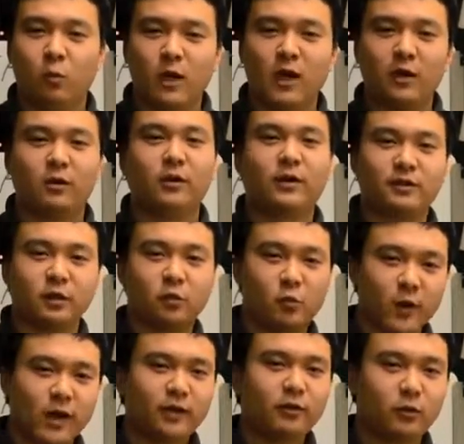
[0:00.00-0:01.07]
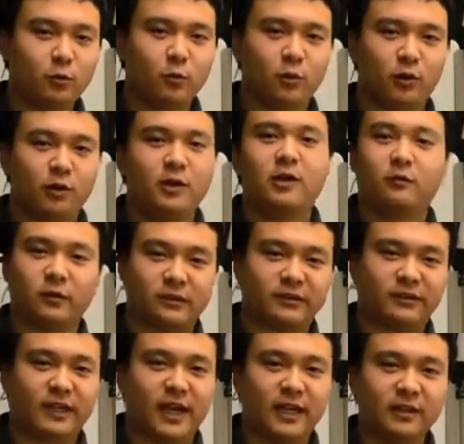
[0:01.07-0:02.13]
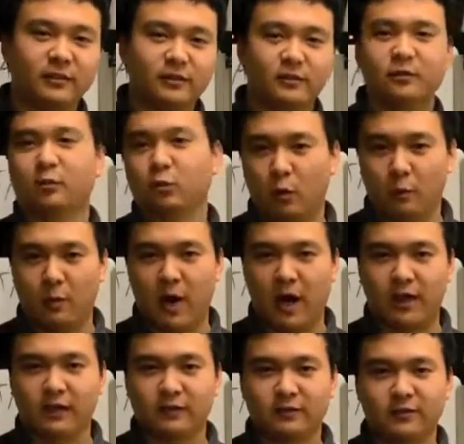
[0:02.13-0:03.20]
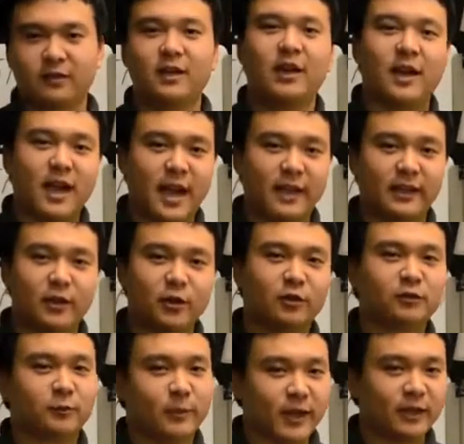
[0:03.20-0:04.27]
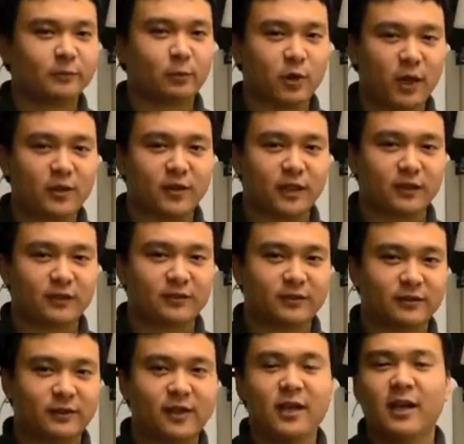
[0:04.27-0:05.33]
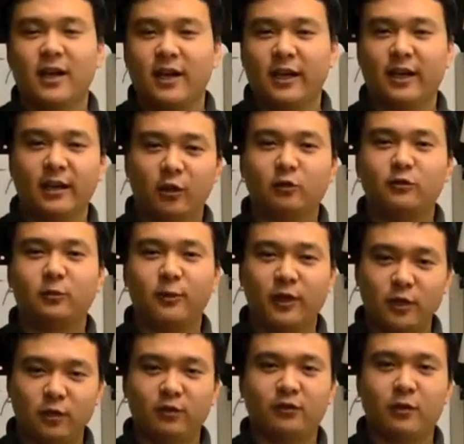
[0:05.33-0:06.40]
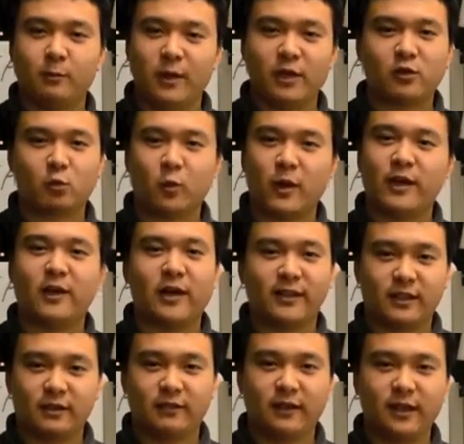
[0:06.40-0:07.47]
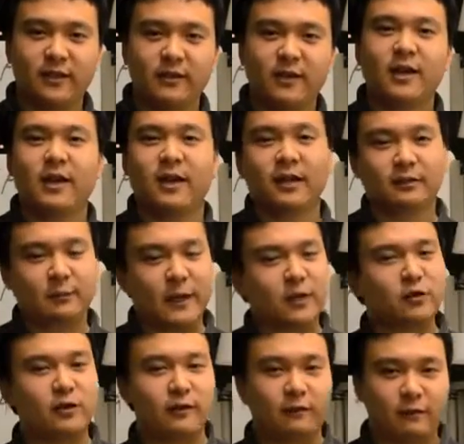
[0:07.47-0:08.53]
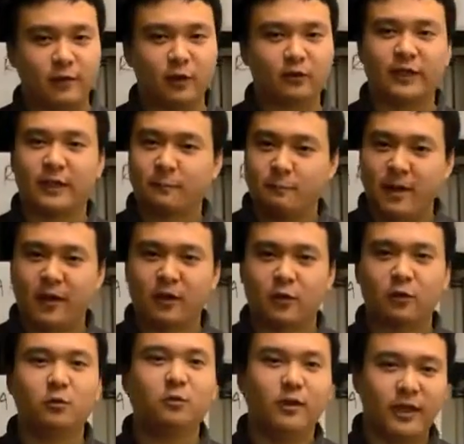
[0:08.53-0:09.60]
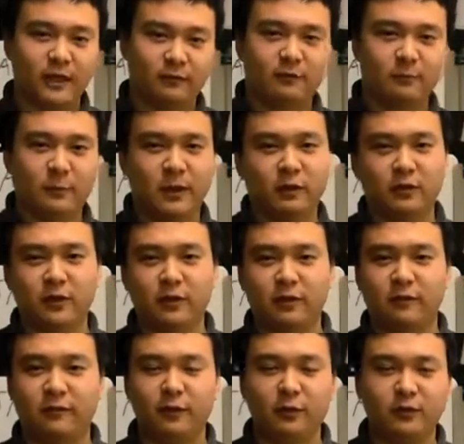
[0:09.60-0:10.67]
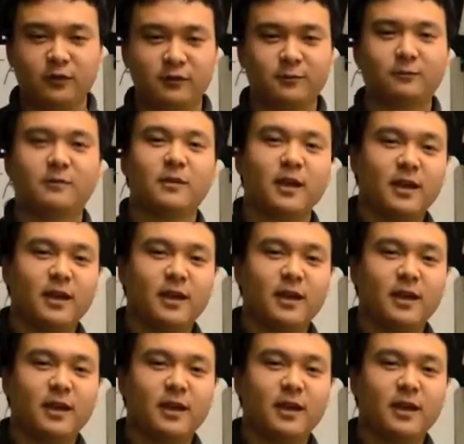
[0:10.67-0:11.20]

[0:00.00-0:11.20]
Well, it's a great tool for science, robotics, and near-space projects. It can also be used to measure radioactivity, especially in fields like medical and military fields.